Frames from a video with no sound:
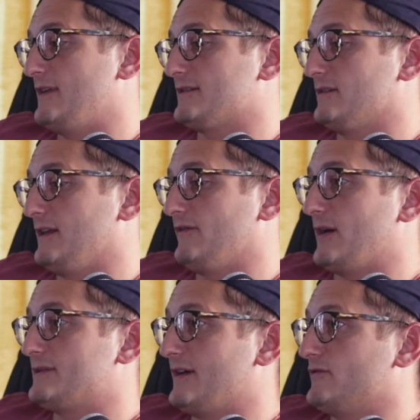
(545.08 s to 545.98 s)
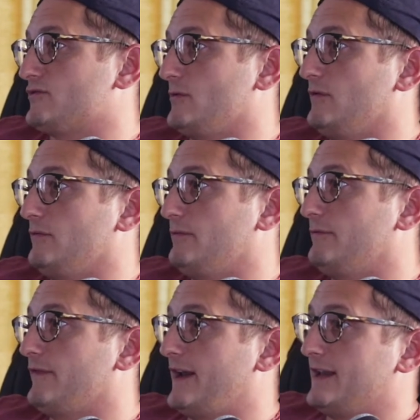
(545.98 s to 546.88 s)
2011, I was having trouble
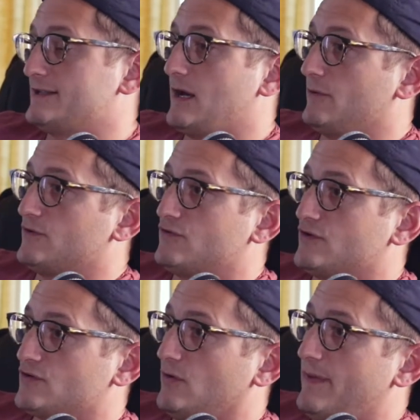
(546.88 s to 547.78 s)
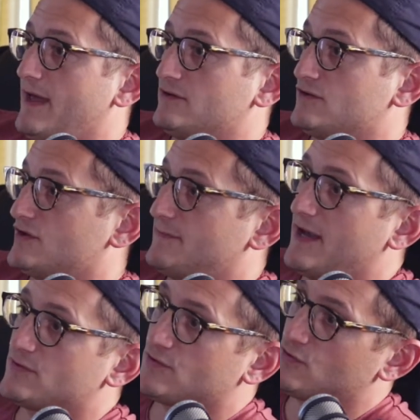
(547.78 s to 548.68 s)
financing out with a traditional bank just because banks were